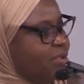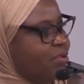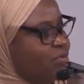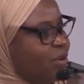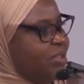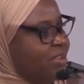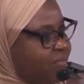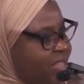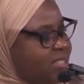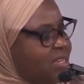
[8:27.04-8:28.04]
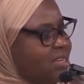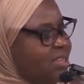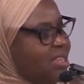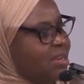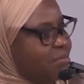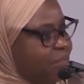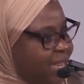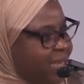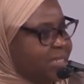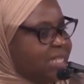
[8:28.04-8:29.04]
from investing in
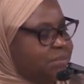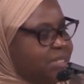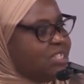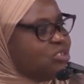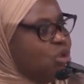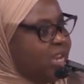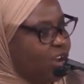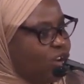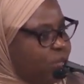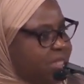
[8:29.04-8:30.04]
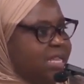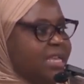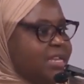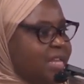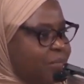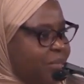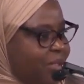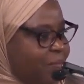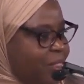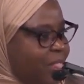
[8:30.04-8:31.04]
markets, especially small economies like the
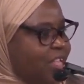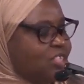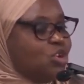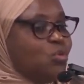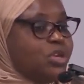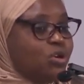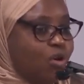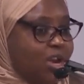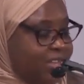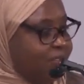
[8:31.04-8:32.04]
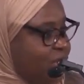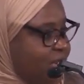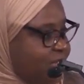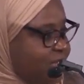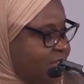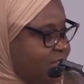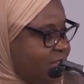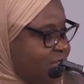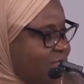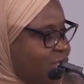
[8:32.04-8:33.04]
Gambia. So we call in for this
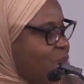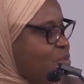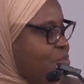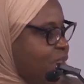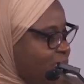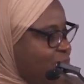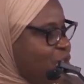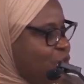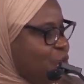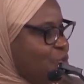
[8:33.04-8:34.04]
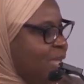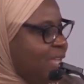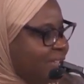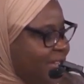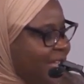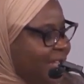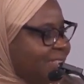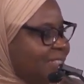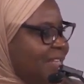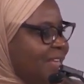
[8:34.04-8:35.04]
so that we'll be able to
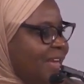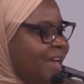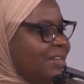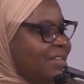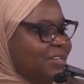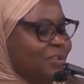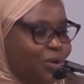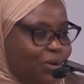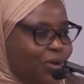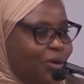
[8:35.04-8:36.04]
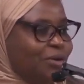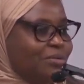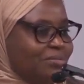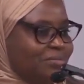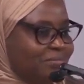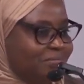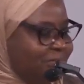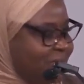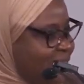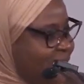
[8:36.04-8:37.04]
entice and get all
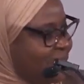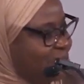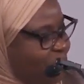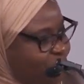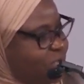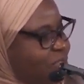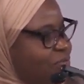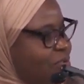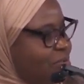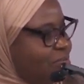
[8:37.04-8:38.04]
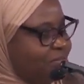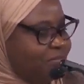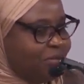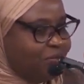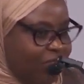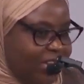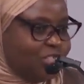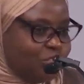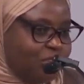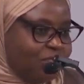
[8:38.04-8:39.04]
these beautiful
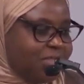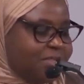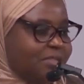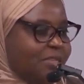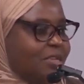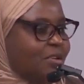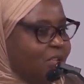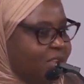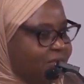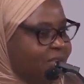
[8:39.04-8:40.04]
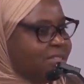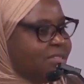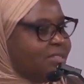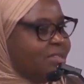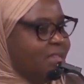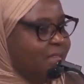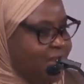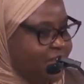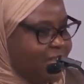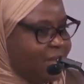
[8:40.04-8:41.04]
philanthropists to invest
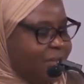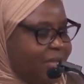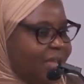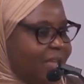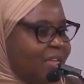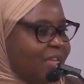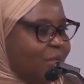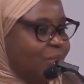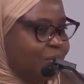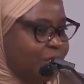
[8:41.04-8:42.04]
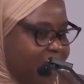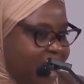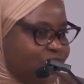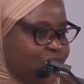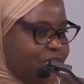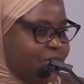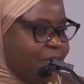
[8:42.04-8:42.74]
in the Gambia. Match it.